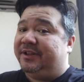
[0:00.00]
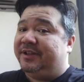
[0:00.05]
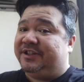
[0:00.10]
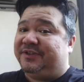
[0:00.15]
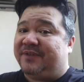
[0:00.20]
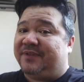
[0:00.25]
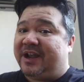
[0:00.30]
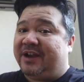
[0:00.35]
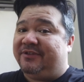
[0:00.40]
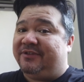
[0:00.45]

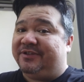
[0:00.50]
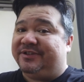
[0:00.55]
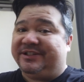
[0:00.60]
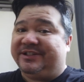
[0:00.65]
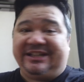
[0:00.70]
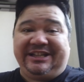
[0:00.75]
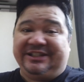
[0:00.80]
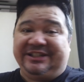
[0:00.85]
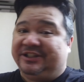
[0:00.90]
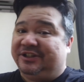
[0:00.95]
this
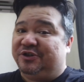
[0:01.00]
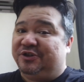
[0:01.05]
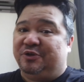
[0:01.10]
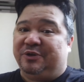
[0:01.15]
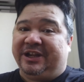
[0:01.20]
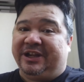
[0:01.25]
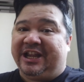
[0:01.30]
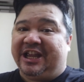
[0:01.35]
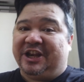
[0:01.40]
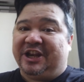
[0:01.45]
virus isn't
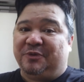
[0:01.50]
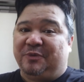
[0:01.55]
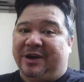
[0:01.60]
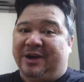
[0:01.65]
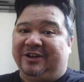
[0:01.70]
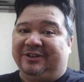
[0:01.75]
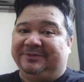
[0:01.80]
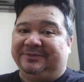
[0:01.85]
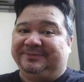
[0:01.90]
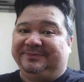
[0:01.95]
going
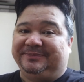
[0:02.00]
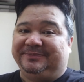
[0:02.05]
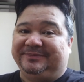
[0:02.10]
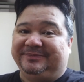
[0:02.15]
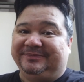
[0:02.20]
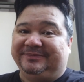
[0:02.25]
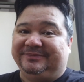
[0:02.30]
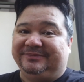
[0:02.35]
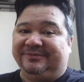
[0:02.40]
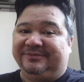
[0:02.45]

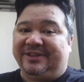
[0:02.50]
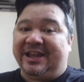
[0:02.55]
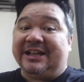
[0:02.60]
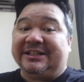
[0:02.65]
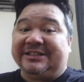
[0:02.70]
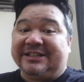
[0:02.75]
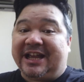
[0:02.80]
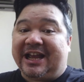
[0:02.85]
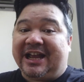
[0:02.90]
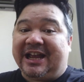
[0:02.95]
anywhere.
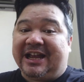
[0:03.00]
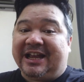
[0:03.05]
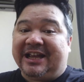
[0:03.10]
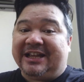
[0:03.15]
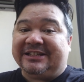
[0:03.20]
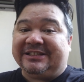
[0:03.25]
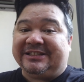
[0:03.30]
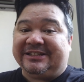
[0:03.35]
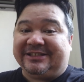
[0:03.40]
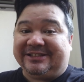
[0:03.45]
Thanks,
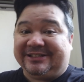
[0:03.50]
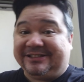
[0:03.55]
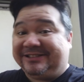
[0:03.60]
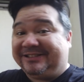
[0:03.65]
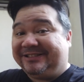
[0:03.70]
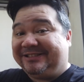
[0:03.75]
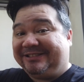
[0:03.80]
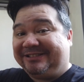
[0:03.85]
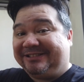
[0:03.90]
guys!